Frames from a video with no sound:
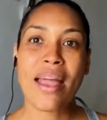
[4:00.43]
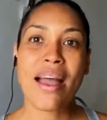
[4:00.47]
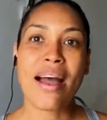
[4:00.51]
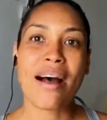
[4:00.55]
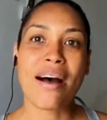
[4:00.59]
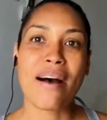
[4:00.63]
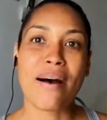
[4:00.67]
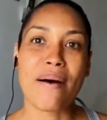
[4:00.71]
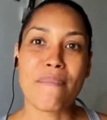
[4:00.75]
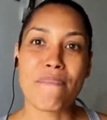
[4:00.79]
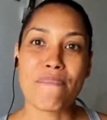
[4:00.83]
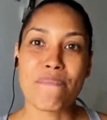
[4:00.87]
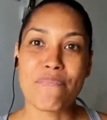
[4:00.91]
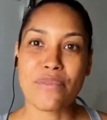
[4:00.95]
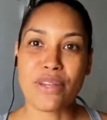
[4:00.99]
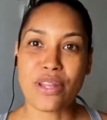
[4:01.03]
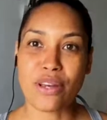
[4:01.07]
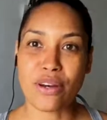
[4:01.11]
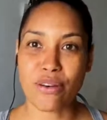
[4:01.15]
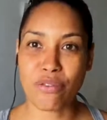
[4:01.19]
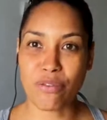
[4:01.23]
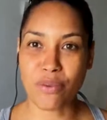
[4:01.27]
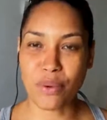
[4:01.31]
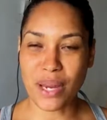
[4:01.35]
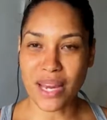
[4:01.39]

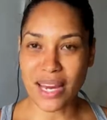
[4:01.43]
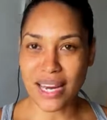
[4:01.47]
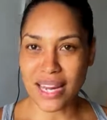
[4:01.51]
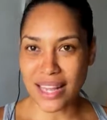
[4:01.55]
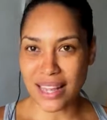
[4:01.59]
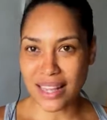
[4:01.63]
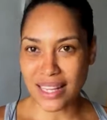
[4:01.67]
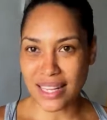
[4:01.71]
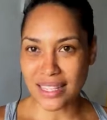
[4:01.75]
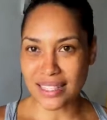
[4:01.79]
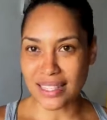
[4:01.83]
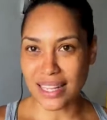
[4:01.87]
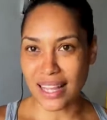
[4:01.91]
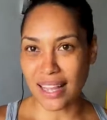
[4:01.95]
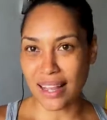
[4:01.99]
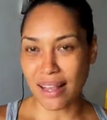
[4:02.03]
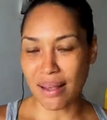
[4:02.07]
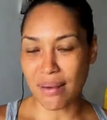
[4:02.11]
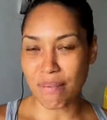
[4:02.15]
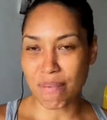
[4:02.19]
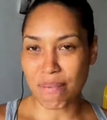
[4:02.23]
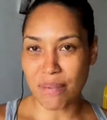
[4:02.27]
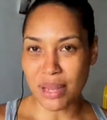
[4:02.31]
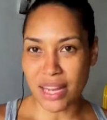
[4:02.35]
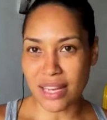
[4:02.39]
If we're eating things
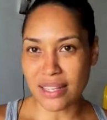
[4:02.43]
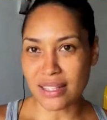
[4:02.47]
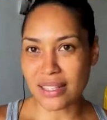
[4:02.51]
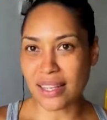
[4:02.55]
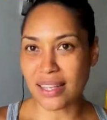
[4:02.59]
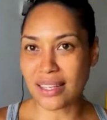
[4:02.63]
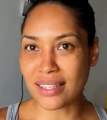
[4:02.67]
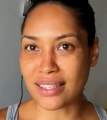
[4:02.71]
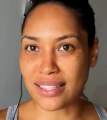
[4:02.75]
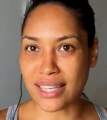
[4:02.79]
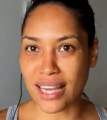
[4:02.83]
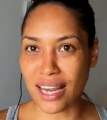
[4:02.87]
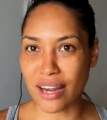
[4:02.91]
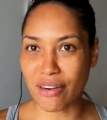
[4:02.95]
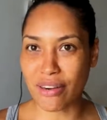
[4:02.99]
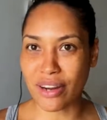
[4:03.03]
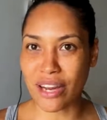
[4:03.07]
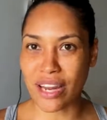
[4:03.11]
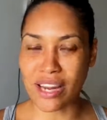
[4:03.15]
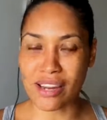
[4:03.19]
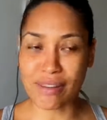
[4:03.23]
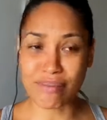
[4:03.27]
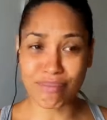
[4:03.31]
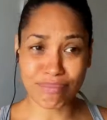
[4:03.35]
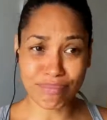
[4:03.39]
like meat,
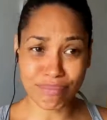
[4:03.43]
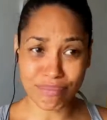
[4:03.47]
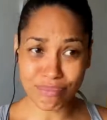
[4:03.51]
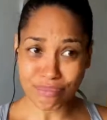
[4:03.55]
dairy,